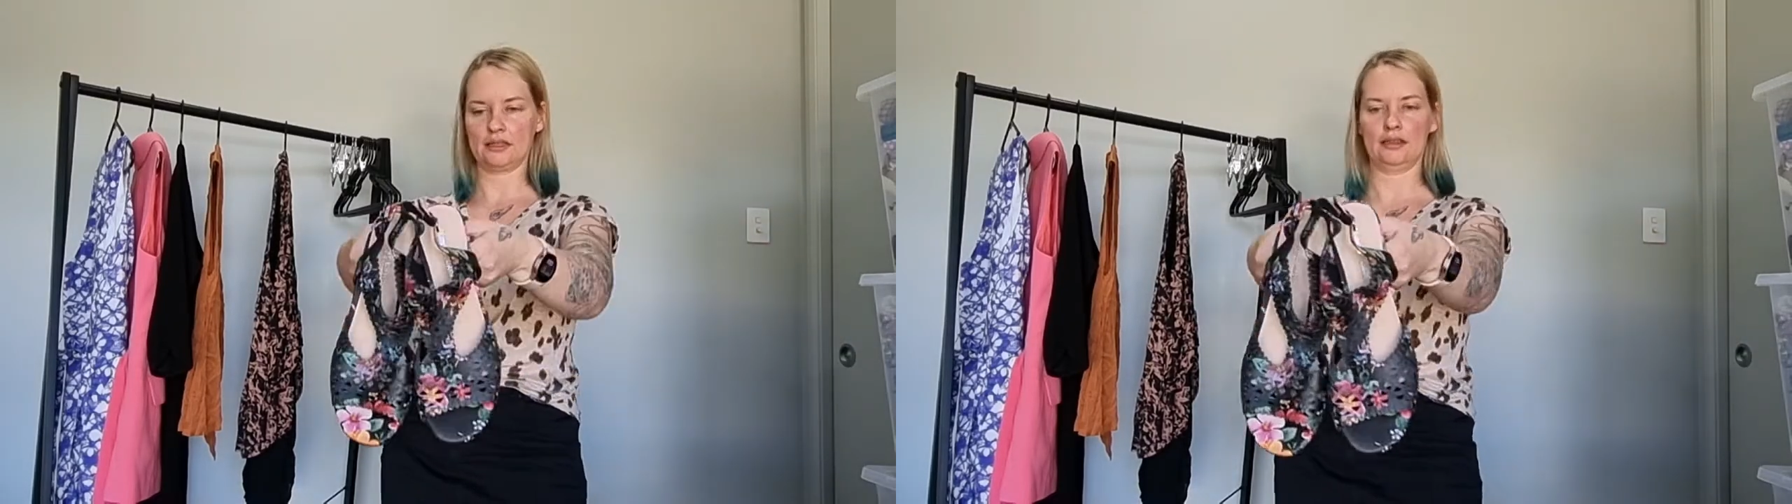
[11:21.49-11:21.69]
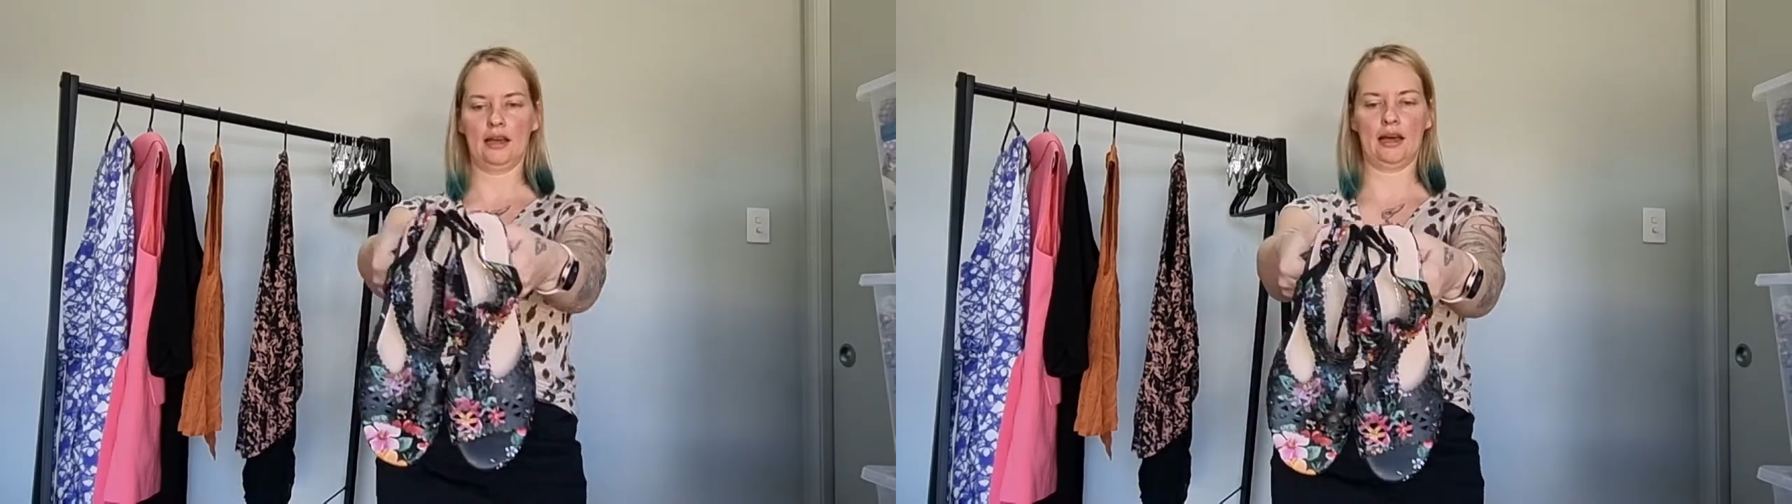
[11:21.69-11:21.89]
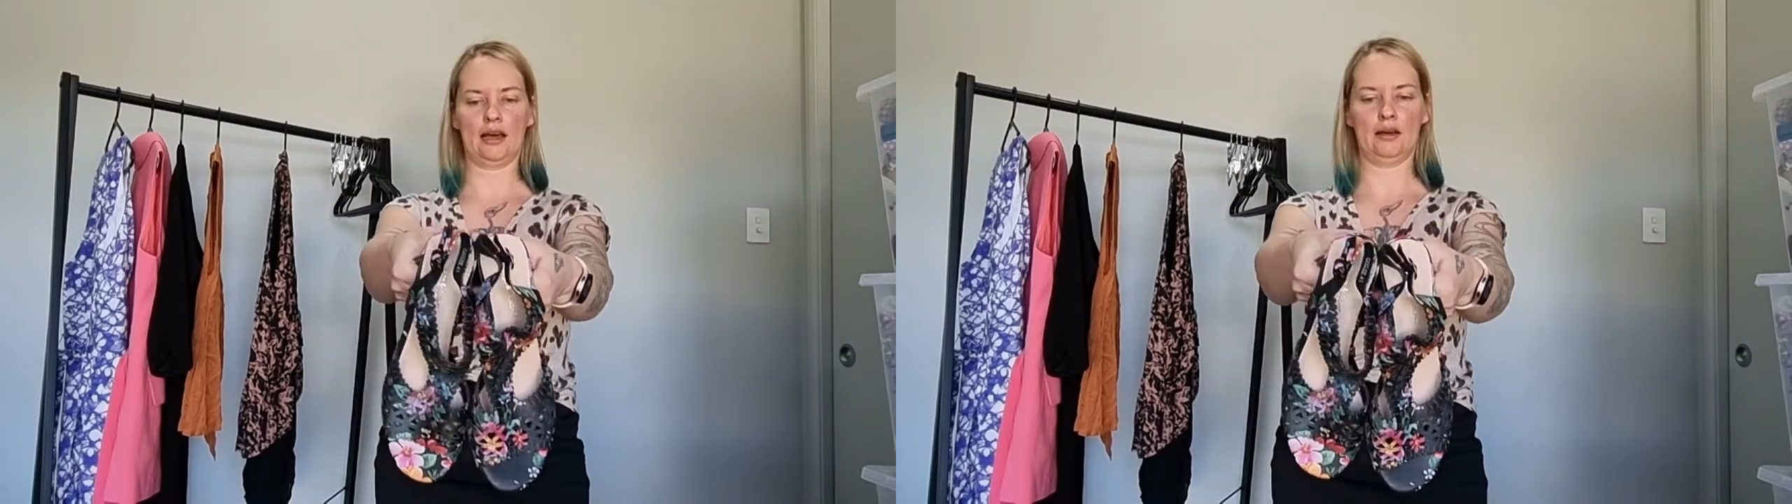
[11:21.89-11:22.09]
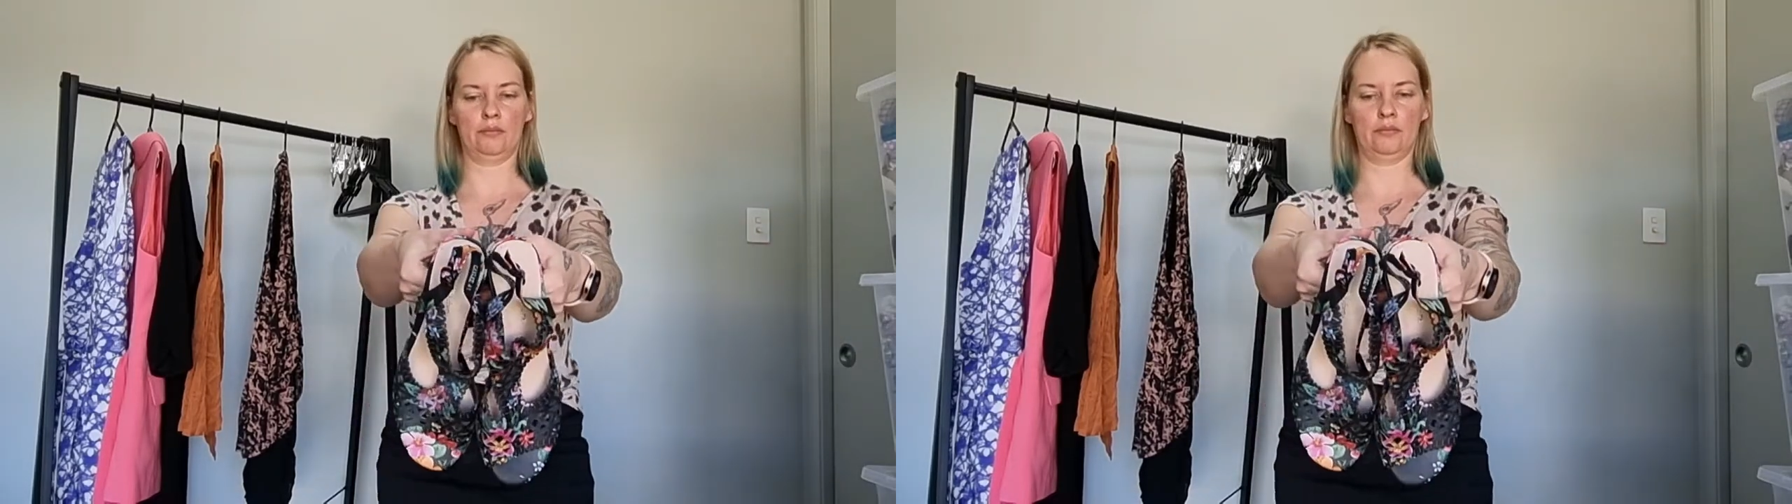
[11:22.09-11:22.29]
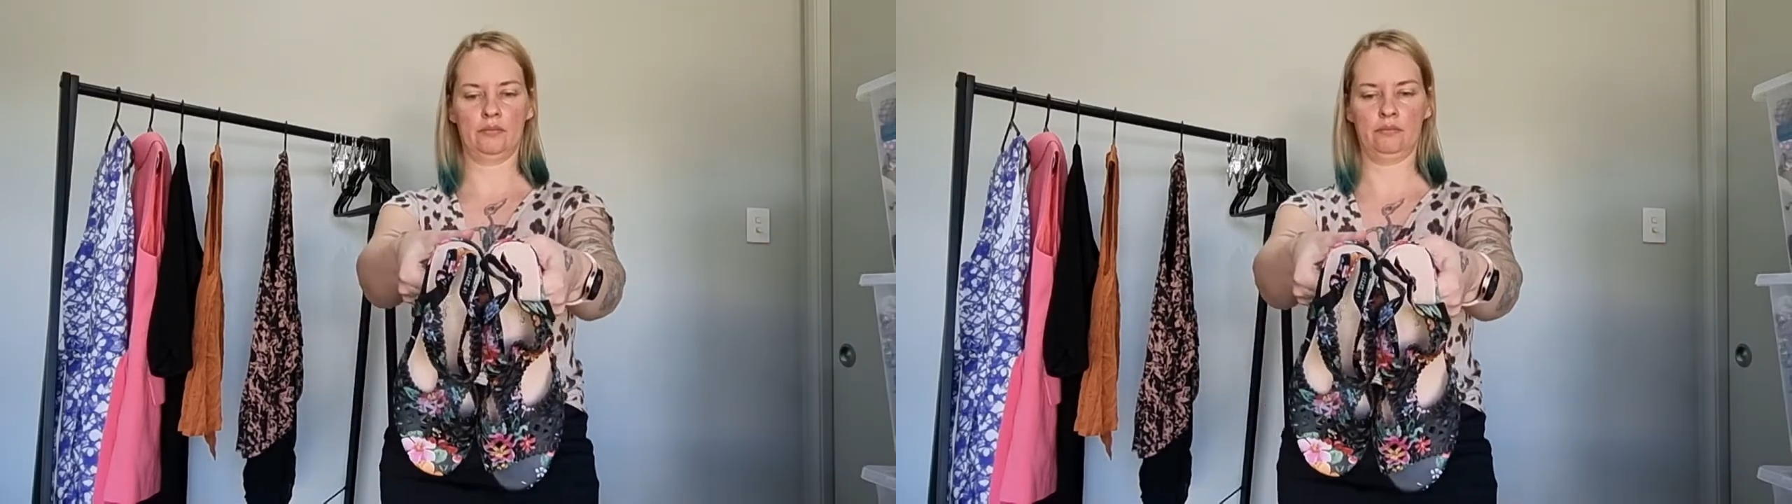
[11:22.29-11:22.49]

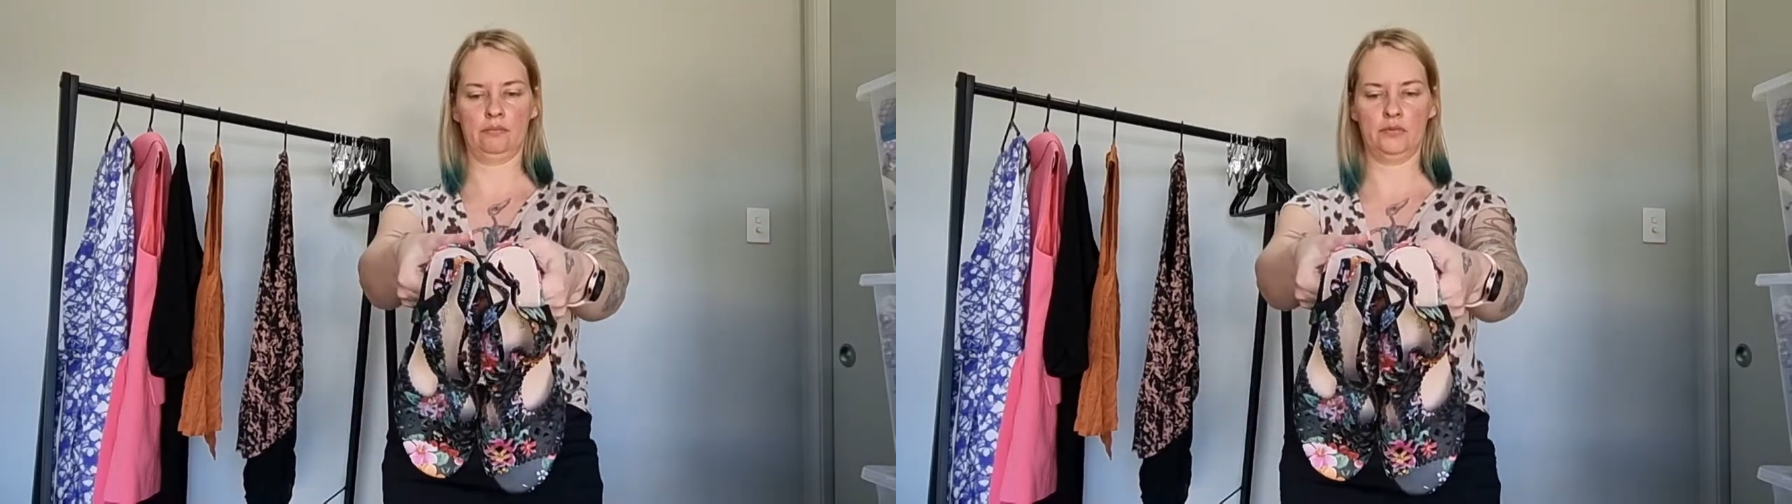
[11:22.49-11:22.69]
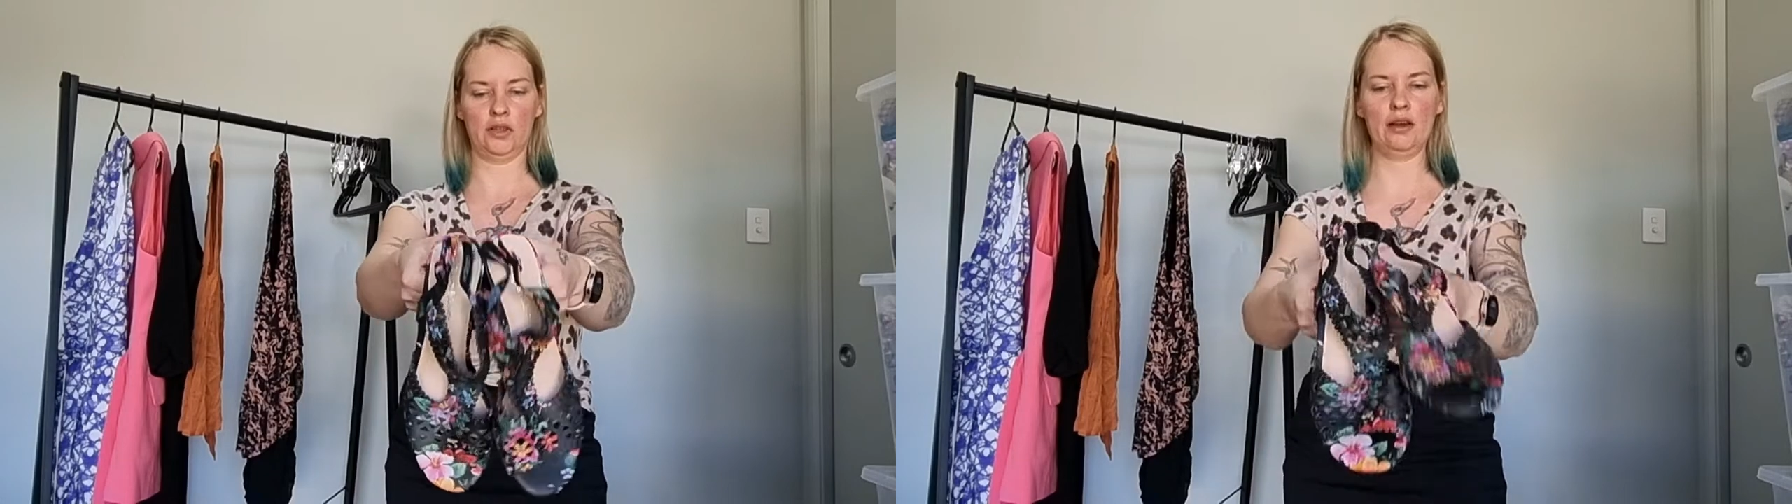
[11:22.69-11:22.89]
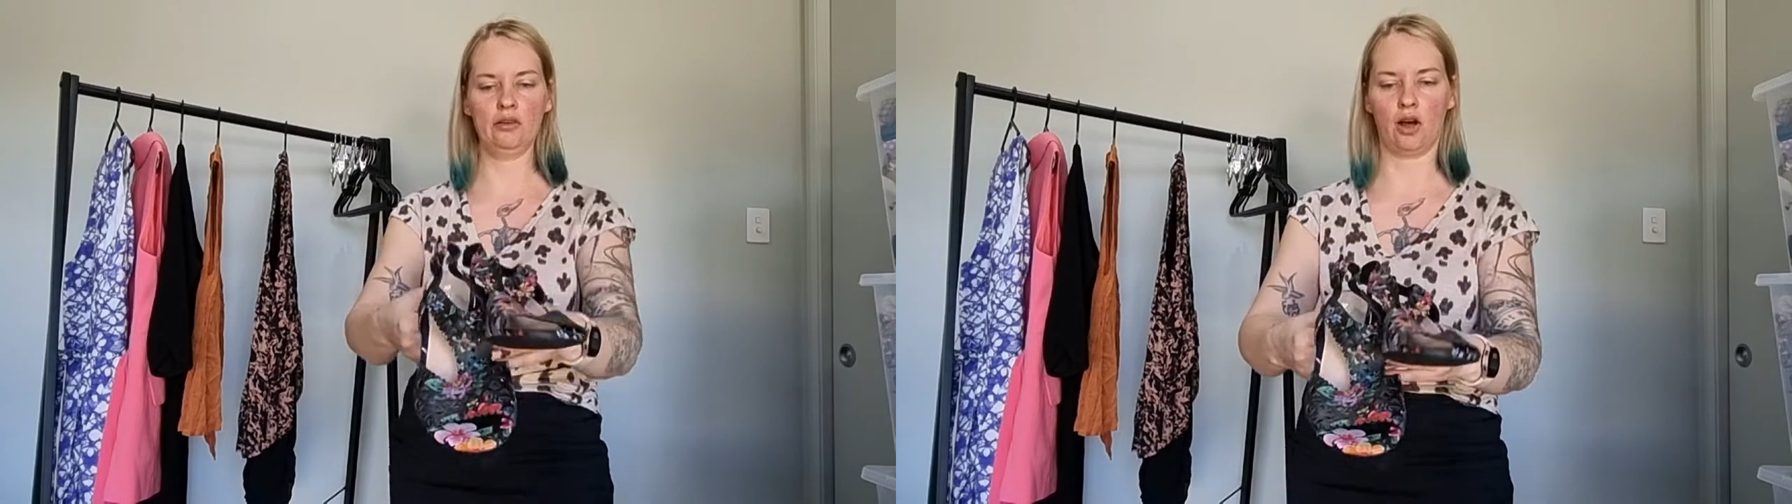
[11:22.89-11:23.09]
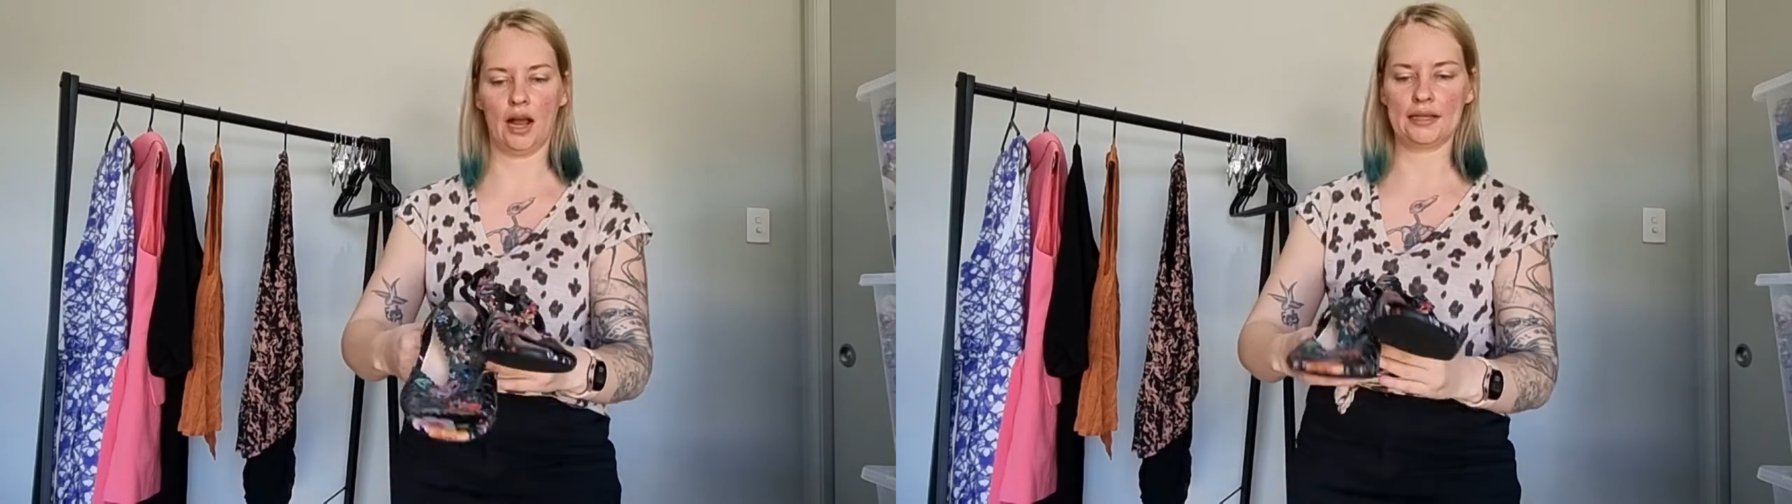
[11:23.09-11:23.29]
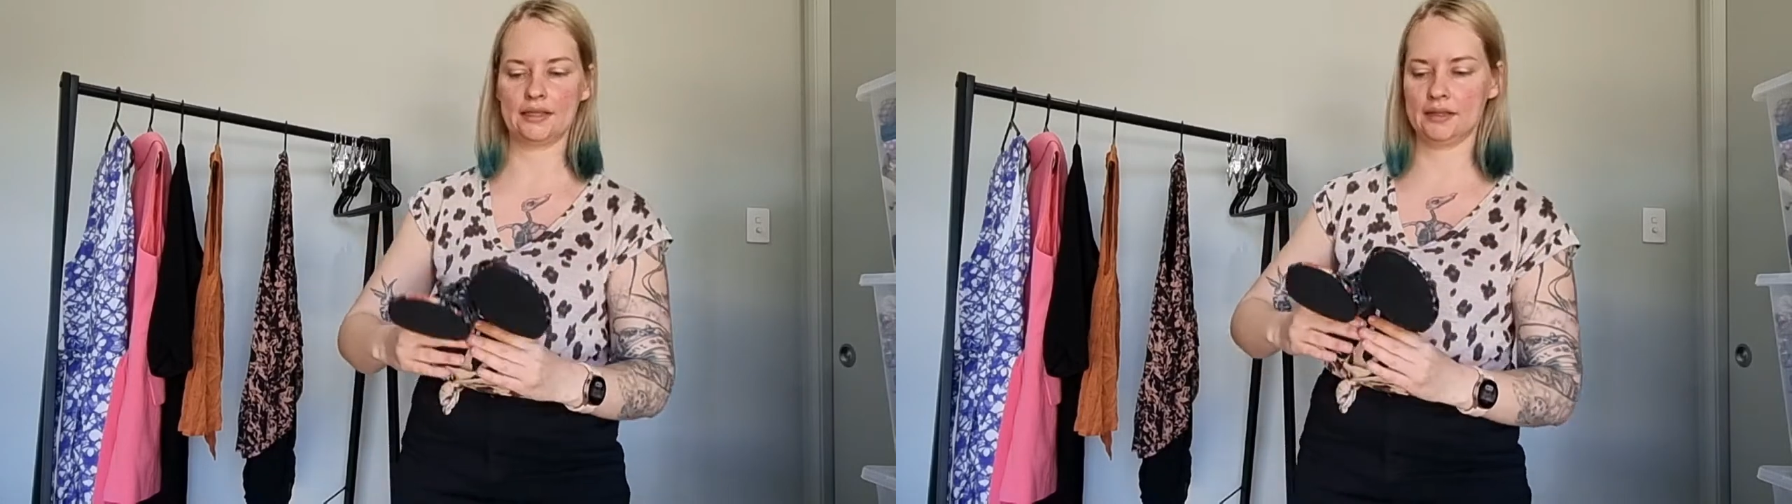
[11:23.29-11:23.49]
So they're
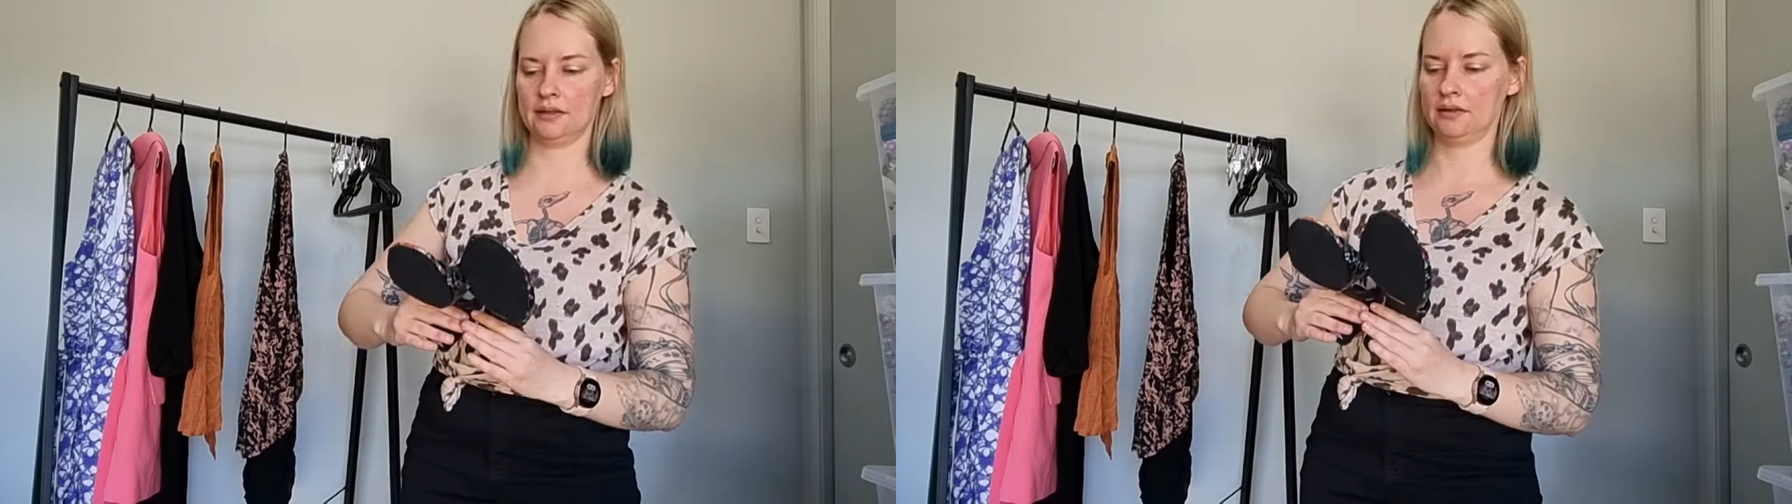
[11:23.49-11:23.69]
nice.